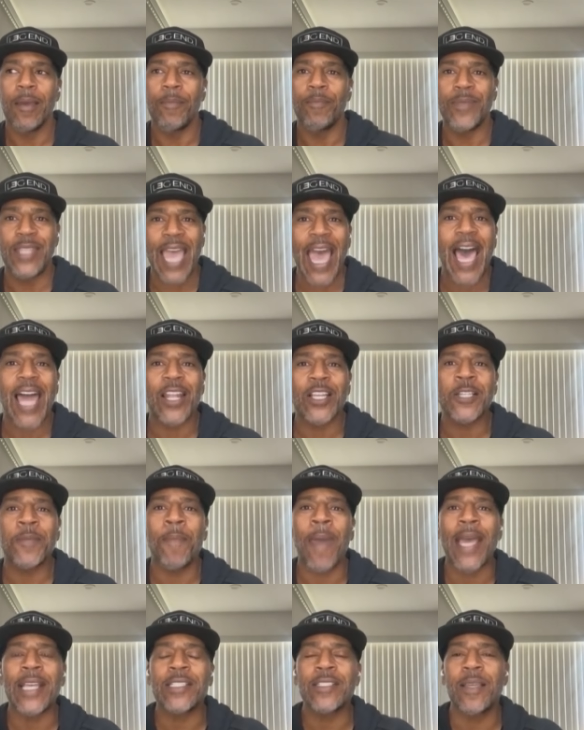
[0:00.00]
Dallas
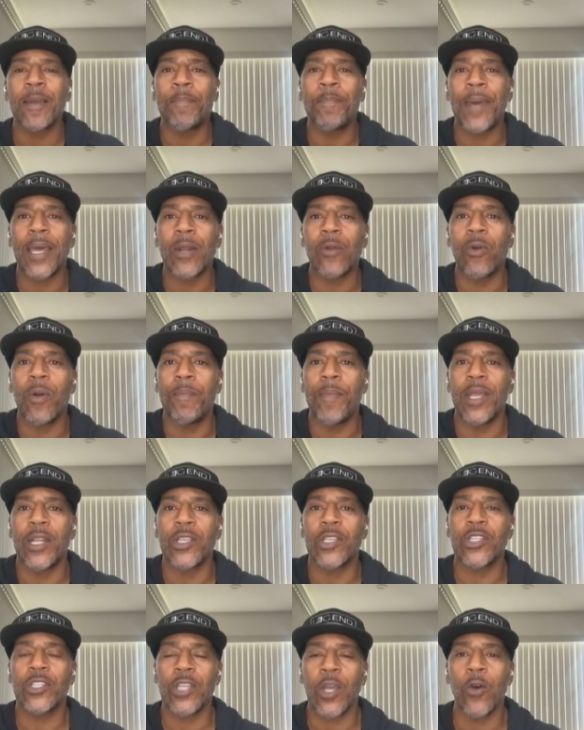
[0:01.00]
matched up better with
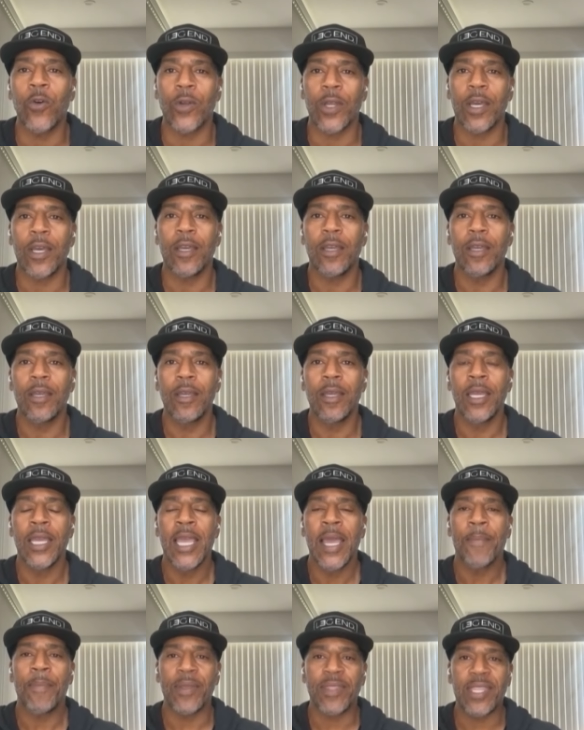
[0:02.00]
Minnesota,
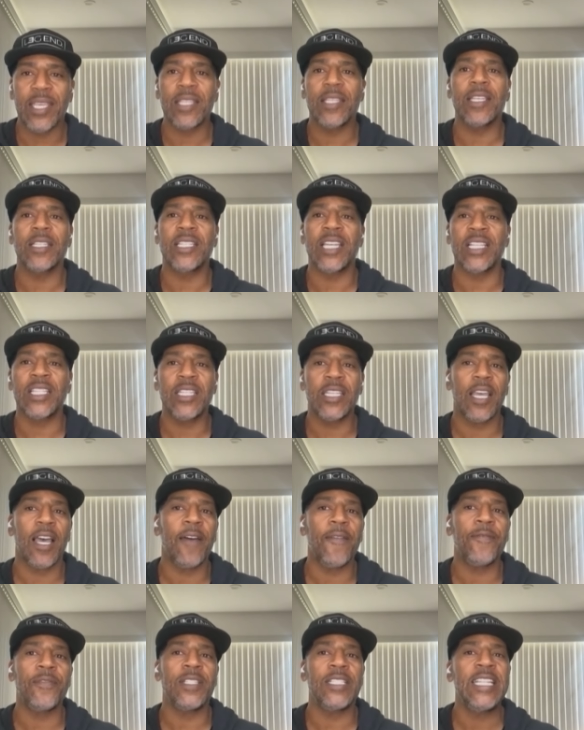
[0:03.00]
but this is a
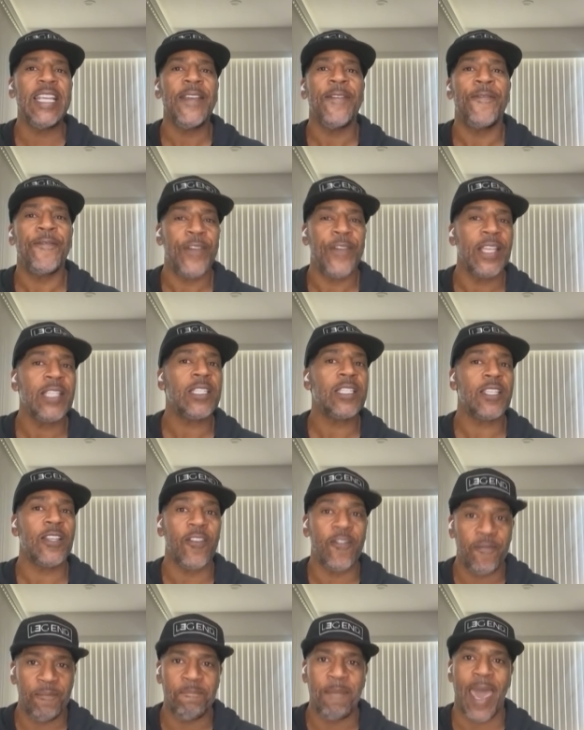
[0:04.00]
tough defensive
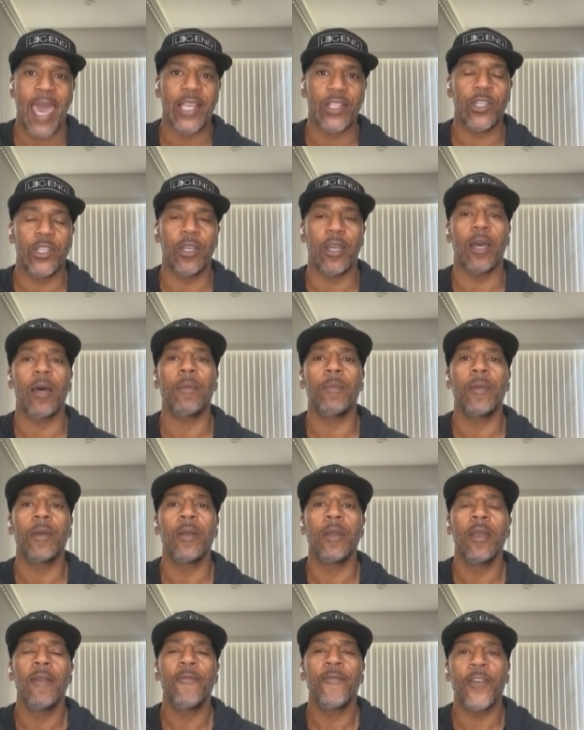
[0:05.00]
matchup
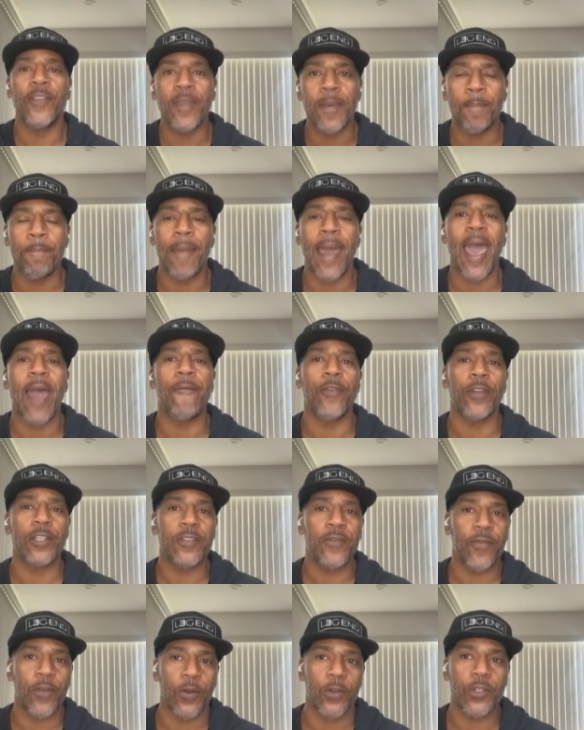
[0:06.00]
for the Mavericks
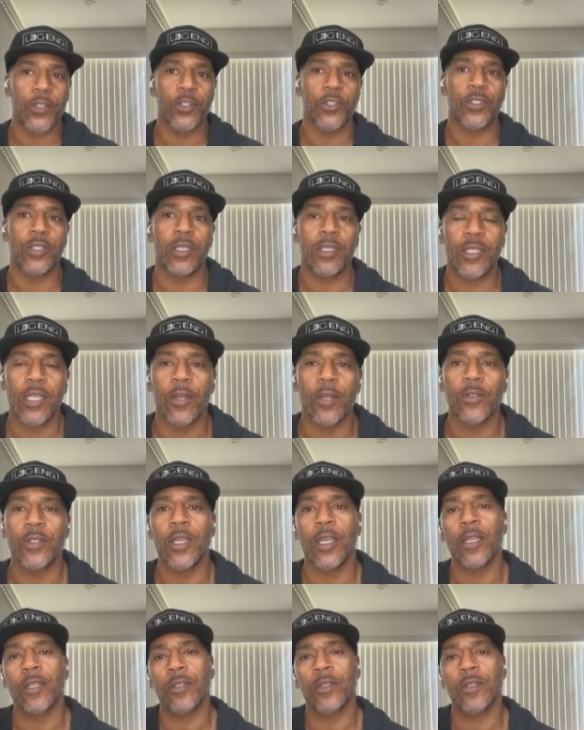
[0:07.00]
versus the Celtics.